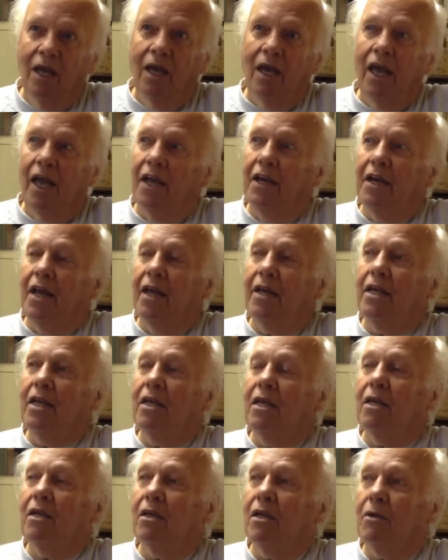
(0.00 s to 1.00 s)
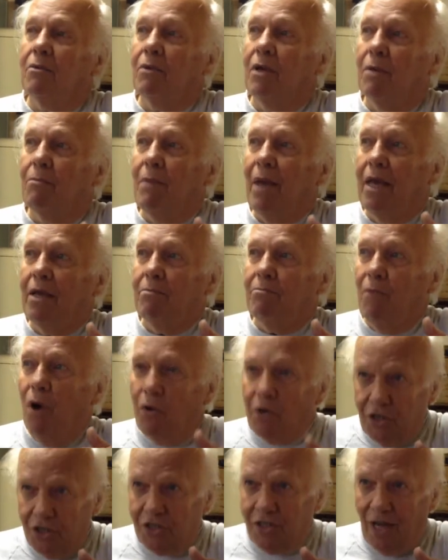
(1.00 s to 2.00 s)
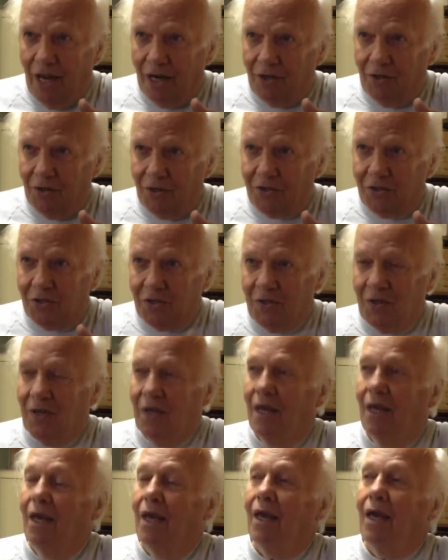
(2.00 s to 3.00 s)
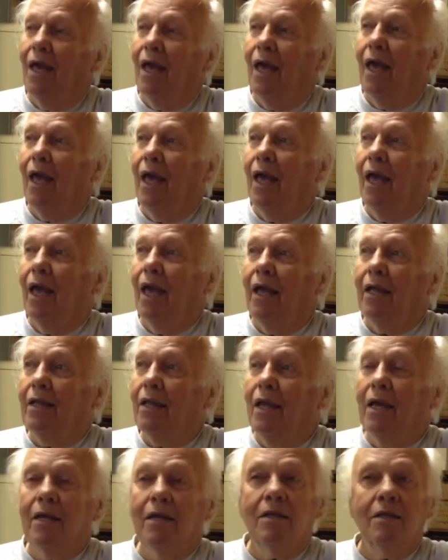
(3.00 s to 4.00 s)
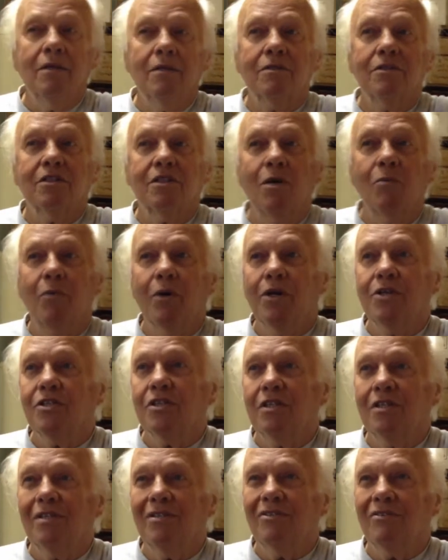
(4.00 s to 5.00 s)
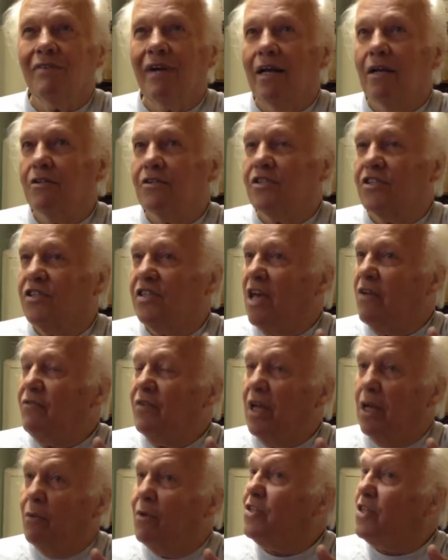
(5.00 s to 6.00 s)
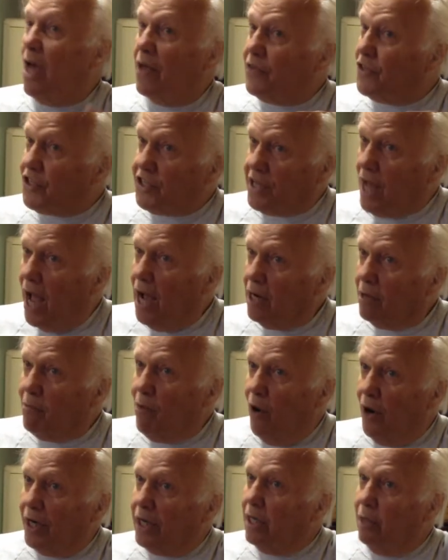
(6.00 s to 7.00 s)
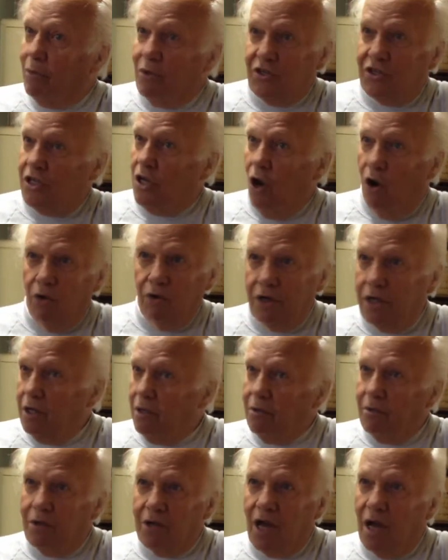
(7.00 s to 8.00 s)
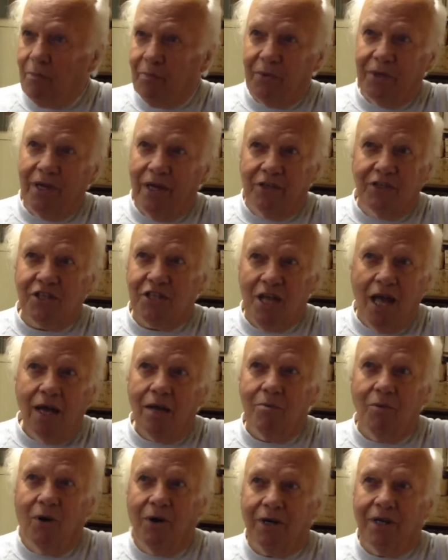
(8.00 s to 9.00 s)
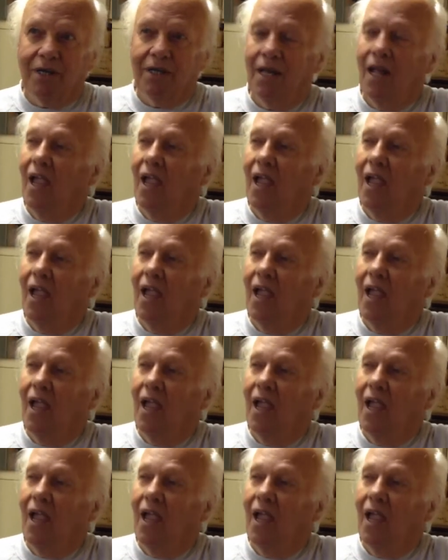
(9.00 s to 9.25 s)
and then he made motorcycles. And then somewhere in around 70, he was on the stock market. He was the only company on the stock market.